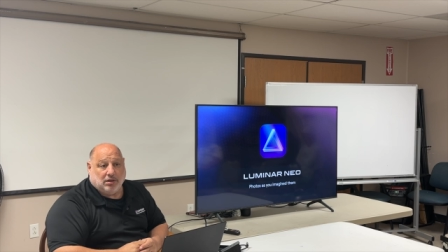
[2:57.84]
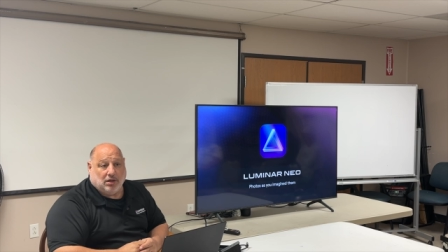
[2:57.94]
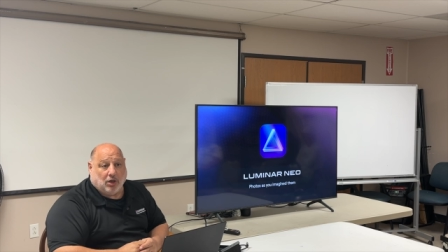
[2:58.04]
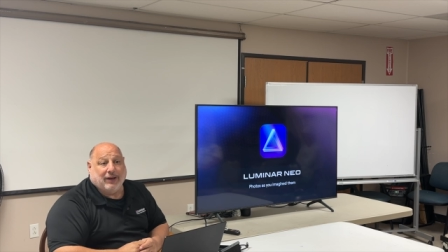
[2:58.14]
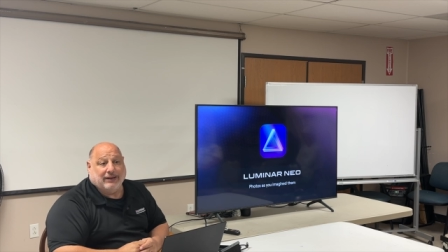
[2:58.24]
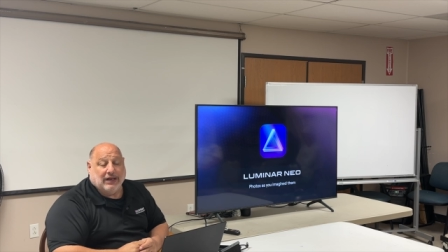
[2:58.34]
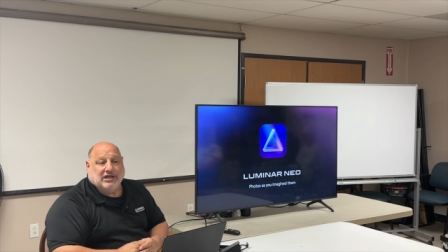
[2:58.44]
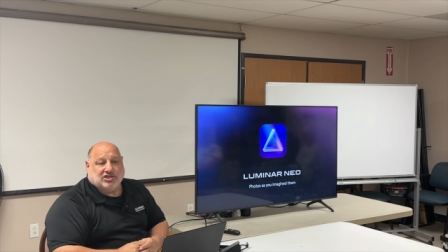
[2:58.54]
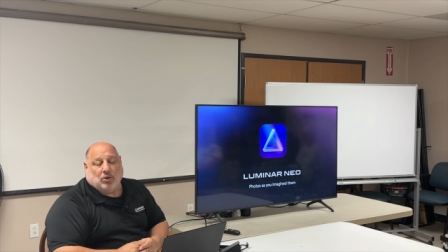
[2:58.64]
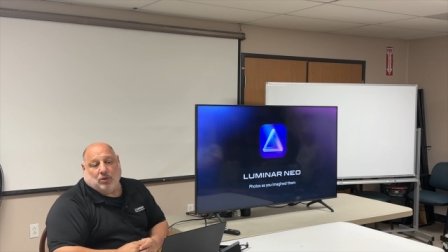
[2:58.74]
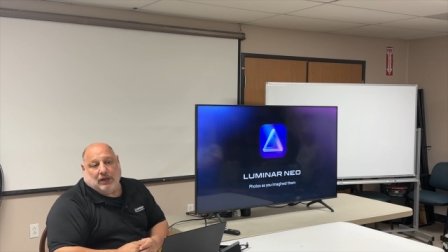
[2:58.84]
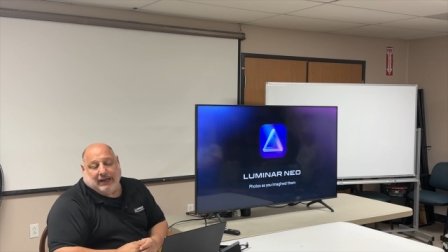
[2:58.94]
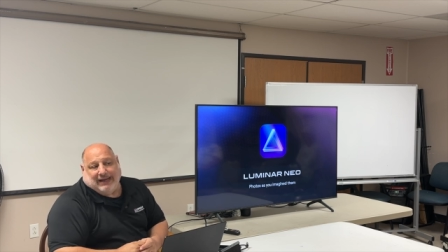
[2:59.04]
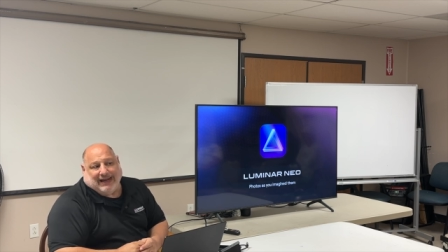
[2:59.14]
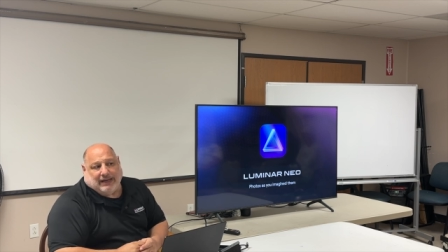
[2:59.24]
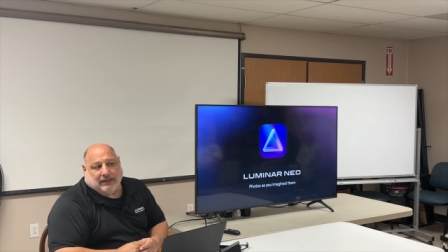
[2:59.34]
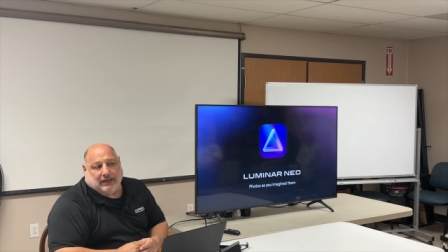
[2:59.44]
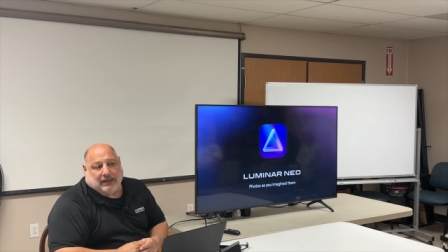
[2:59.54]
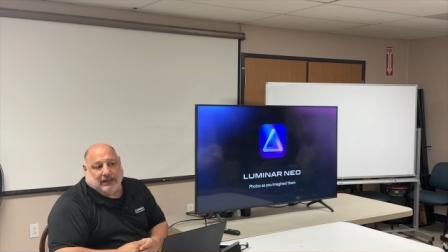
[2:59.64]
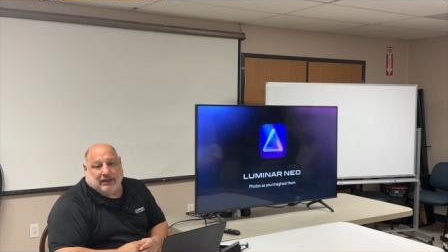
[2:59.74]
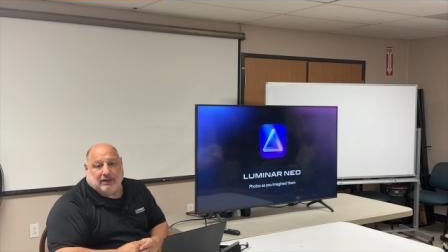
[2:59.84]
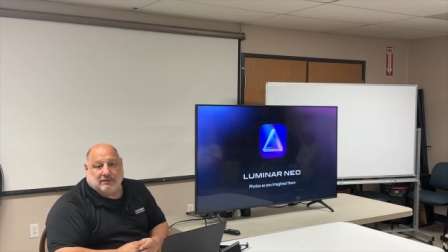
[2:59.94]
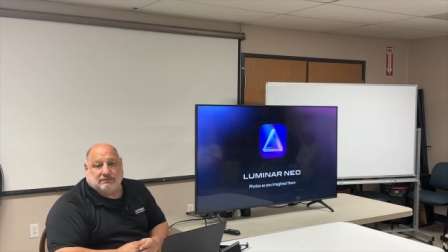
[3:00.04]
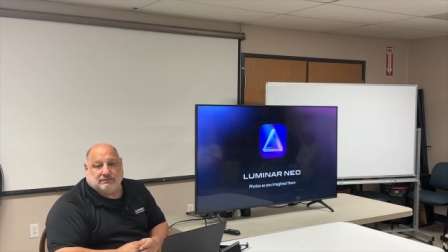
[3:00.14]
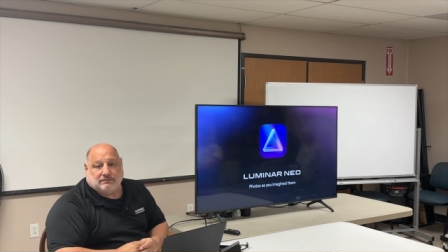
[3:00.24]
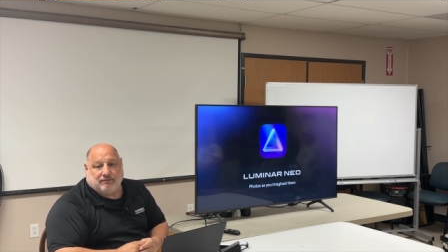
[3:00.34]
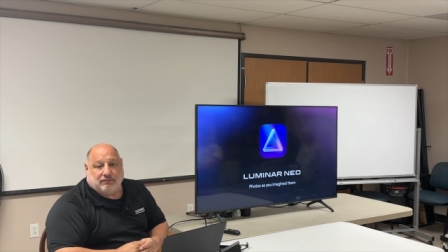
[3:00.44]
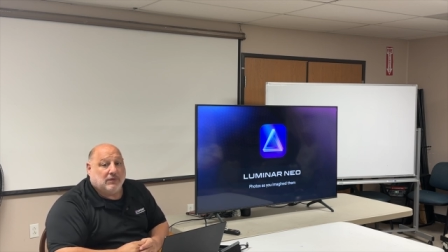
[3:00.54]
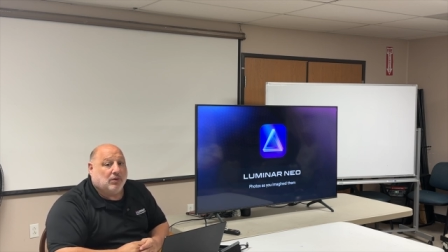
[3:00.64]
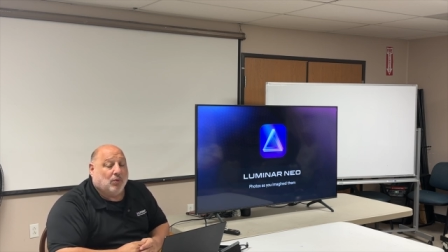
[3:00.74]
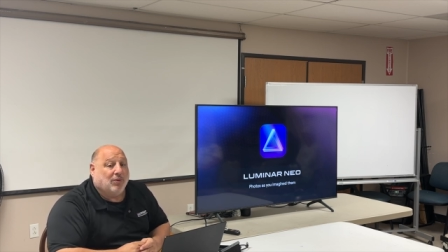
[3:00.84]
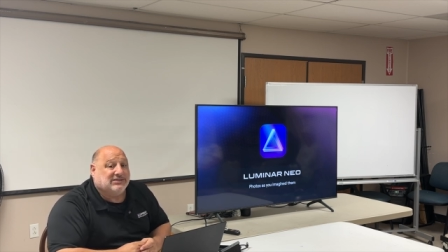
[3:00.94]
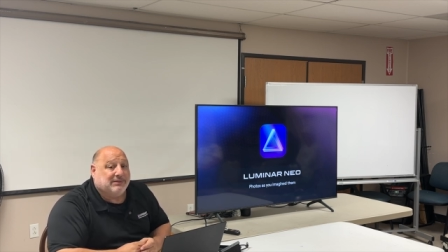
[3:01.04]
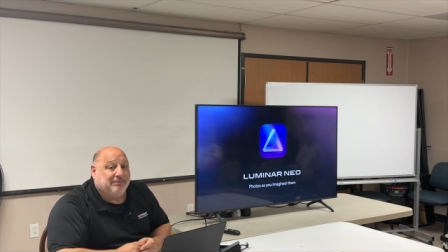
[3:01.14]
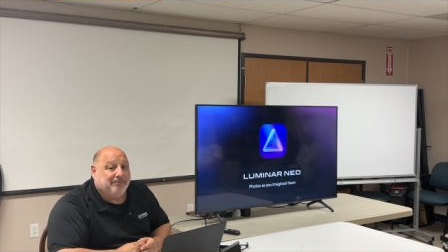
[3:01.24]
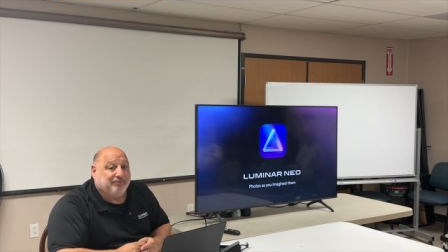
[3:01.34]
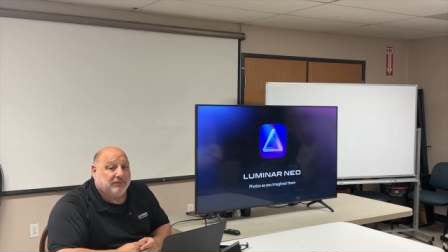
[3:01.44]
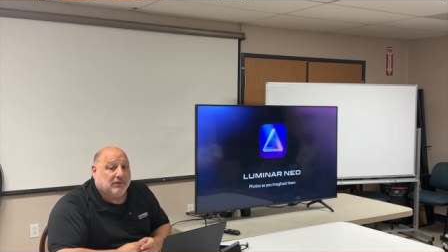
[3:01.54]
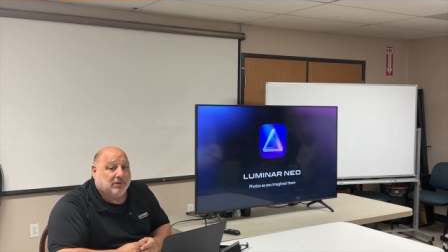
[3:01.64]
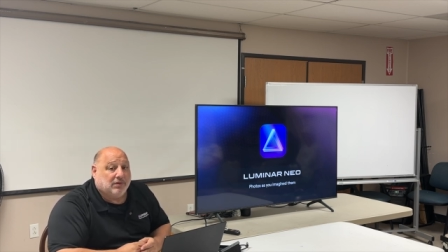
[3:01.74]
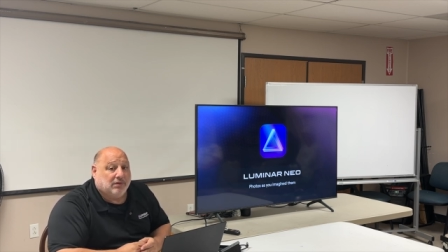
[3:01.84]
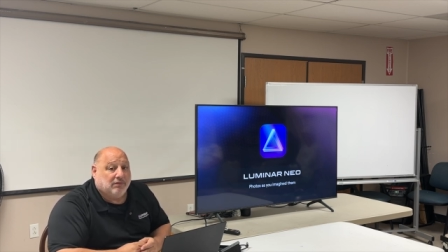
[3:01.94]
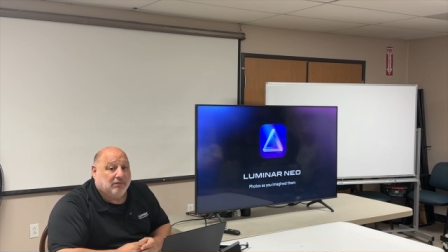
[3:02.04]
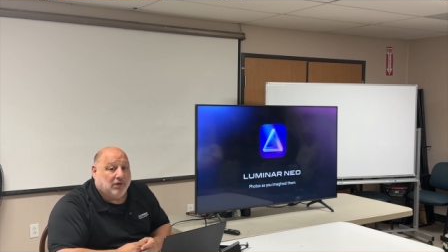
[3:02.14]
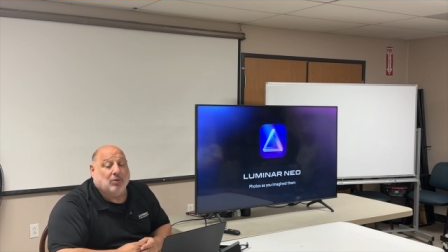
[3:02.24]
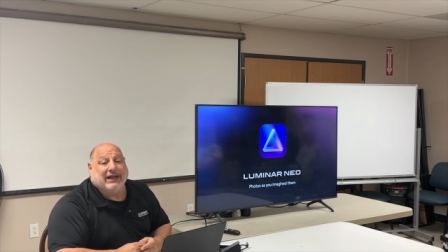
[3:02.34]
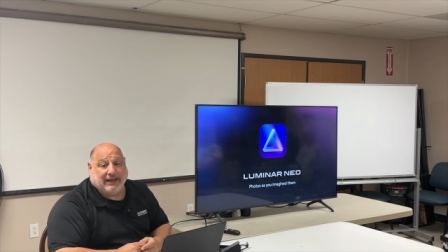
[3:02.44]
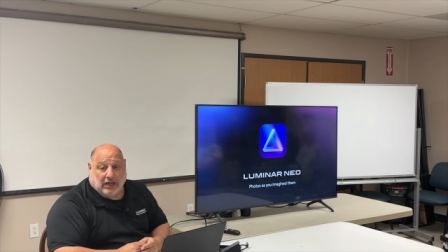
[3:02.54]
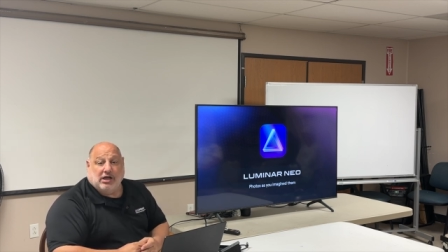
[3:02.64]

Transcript: All right. So, and again, what was it? Studio. Okay.